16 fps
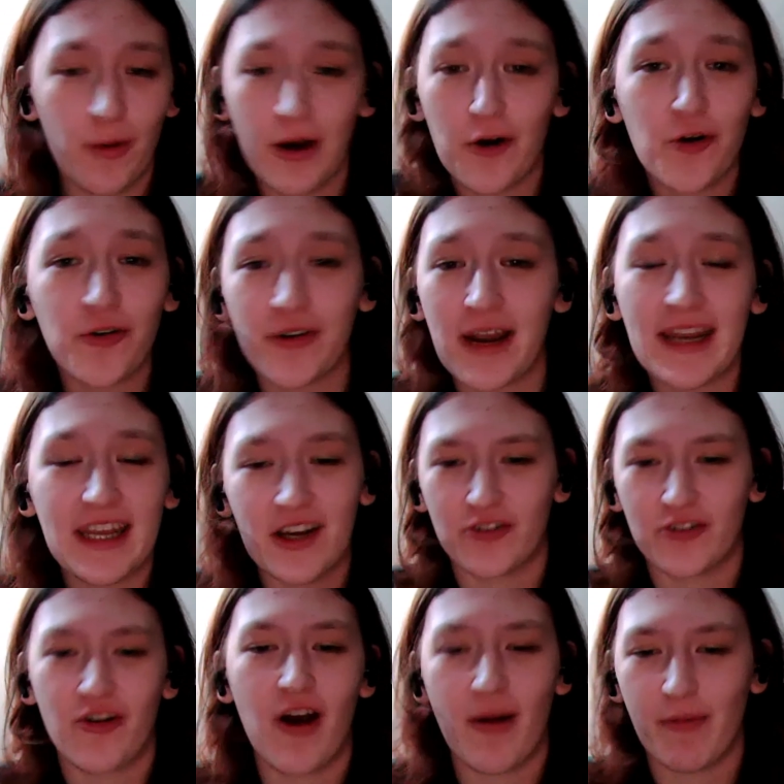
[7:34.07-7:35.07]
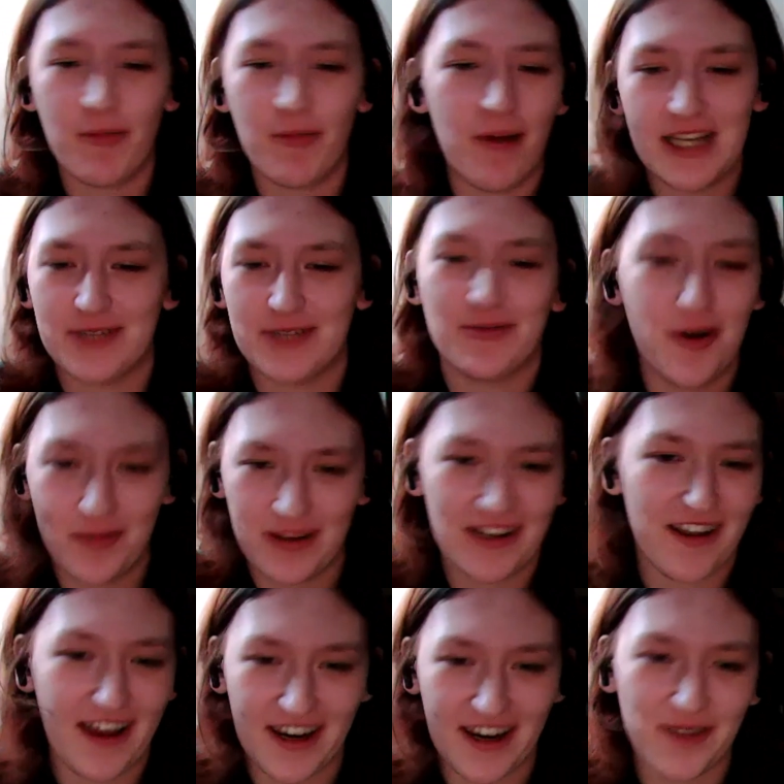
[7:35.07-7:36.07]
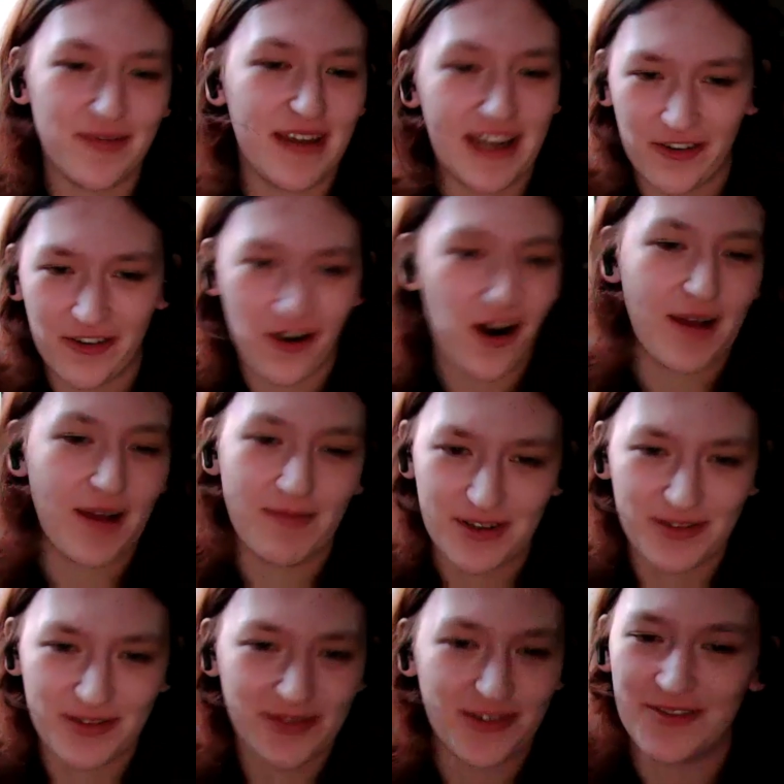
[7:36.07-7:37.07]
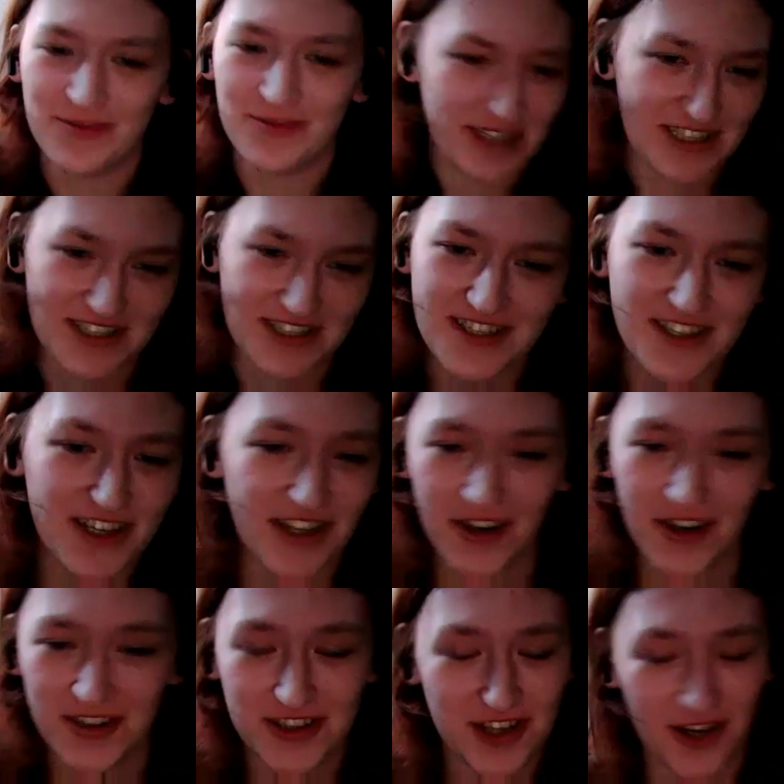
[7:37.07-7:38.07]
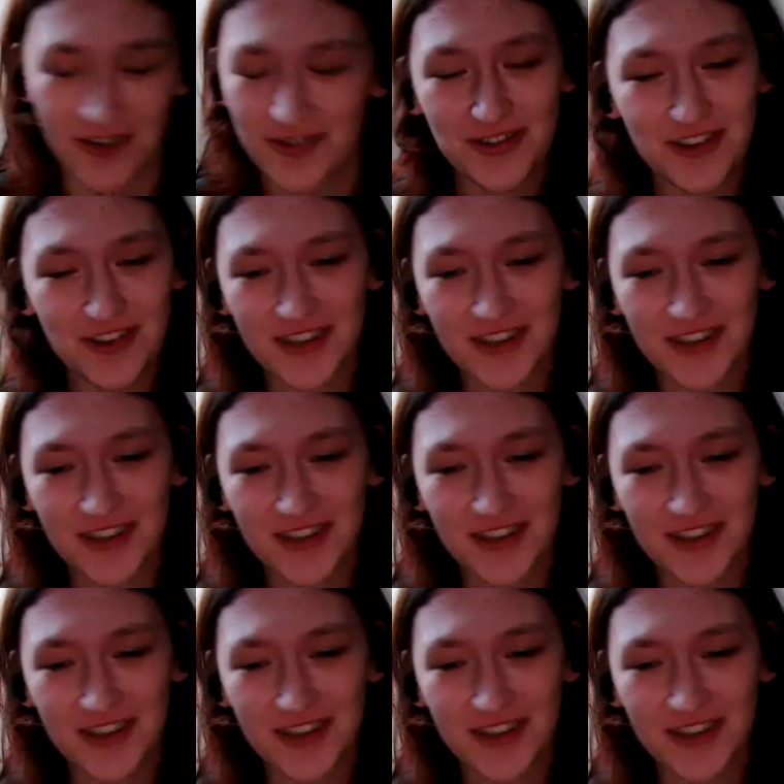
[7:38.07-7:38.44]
we're already a crime. We might as well be like committing crimes because, stuff.